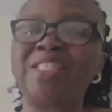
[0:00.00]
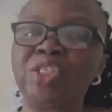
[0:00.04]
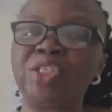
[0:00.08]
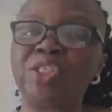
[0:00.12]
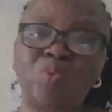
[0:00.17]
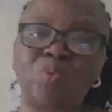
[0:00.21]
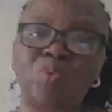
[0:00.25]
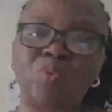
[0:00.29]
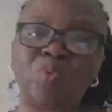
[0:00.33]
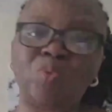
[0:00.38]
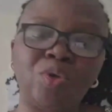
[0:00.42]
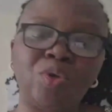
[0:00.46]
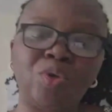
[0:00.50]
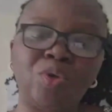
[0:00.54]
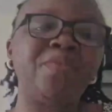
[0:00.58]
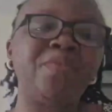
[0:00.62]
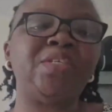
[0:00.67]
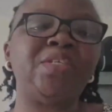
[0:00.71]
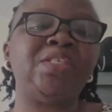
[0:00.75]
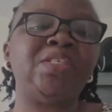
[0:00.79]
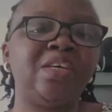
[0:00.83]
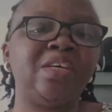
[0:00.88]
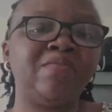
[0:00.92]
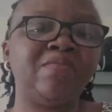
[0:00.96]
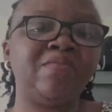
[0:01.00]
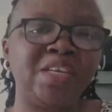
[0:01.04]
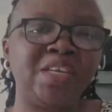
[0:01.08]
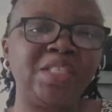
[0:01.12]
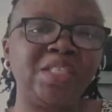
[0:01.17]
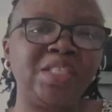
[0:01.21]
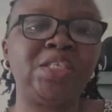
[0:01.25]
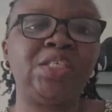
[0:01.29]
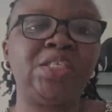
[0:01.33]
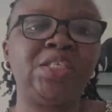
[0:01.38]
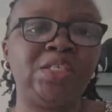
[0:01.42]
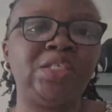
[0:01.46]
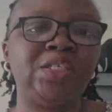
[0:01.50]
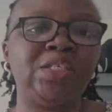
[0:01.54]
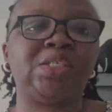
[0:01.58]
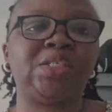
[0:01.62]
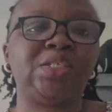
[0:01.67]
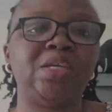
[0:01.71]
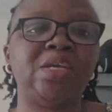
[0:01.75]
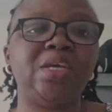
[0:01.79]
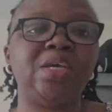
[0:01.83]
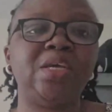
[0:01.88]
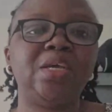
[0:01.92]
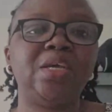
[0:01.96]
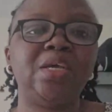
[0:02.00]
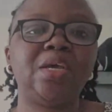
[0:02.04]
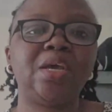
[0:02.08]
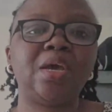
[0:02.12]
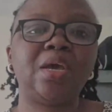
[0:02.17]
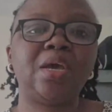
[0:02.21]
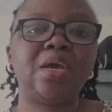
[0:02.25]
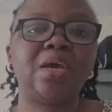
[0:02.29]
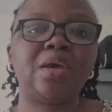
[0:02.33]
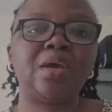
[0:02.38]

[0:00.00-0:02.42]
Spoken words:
That is one of the disadvantages